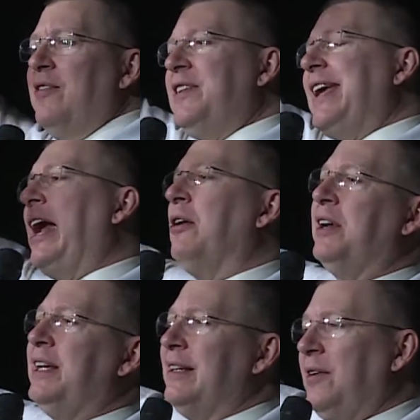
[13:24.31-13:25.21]
the
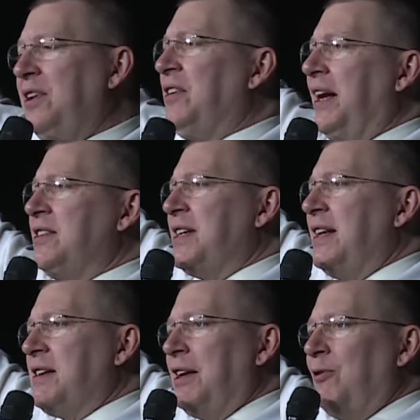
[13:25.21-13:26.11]
area of the United
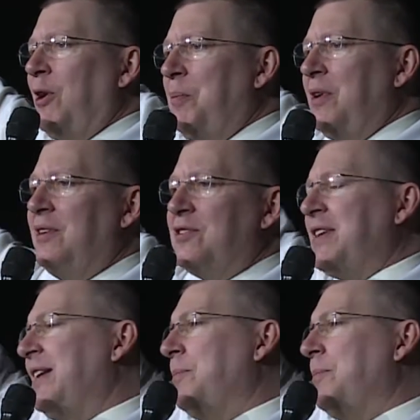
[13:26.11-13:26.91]
States I grew up in, the state of